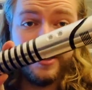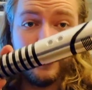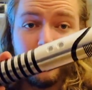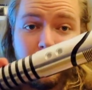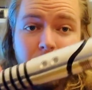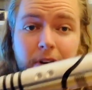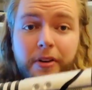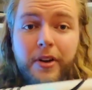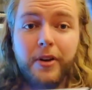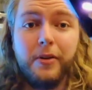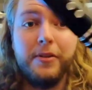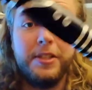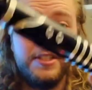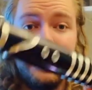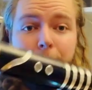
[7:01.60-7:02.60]
your very
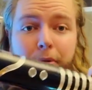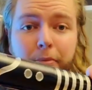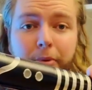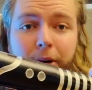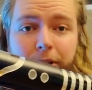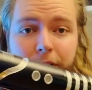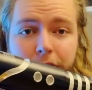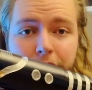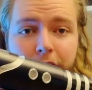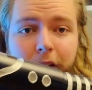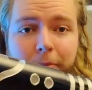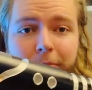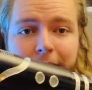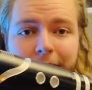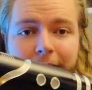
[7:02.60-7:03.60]
own Saberproject
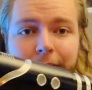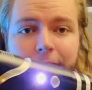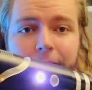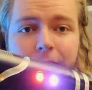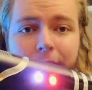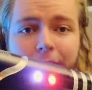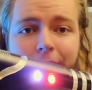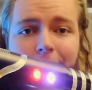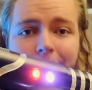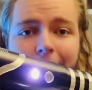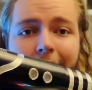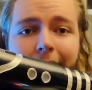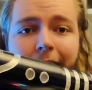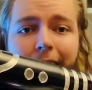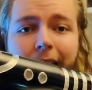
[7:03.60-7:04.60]
shop Zephyr,
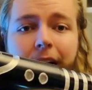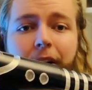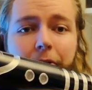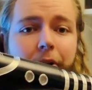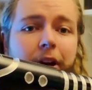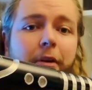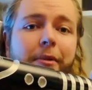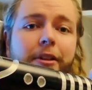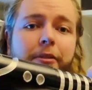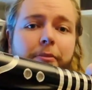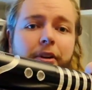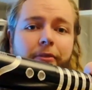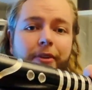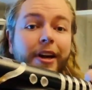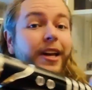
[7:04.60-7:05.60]
I cannot recommend them
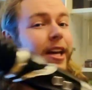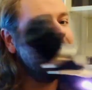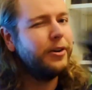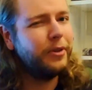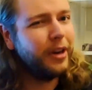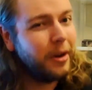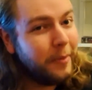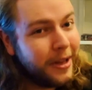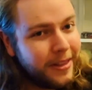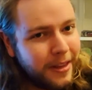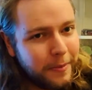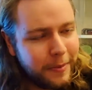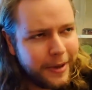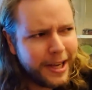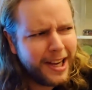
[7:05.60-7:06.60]
enough. I cannot recommend
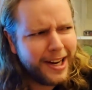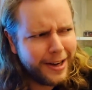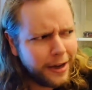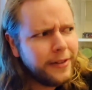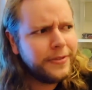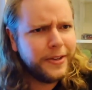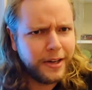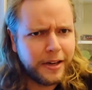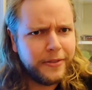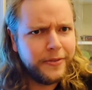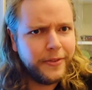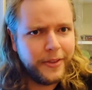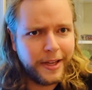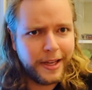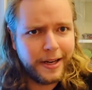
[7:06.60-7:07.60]
them enough
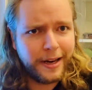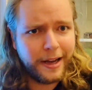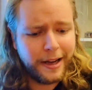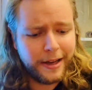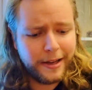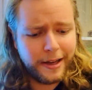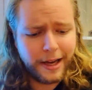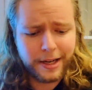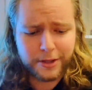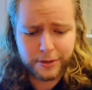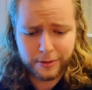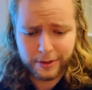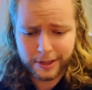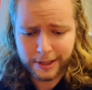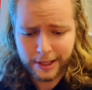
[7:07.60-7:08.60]
that I
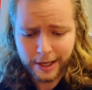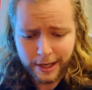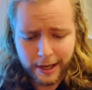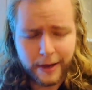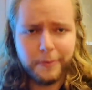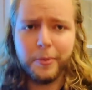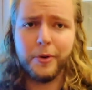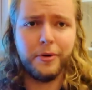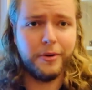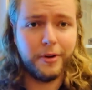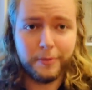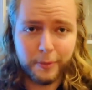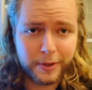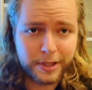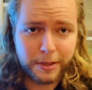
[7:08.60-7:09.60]
actually have partnered
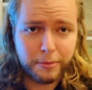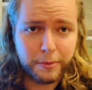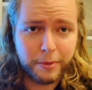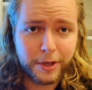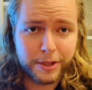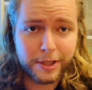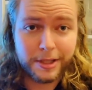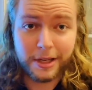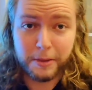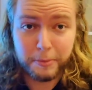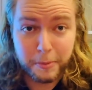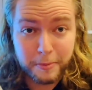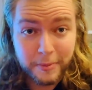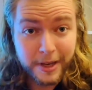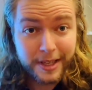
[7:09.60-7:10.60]
up with Saberproject to help them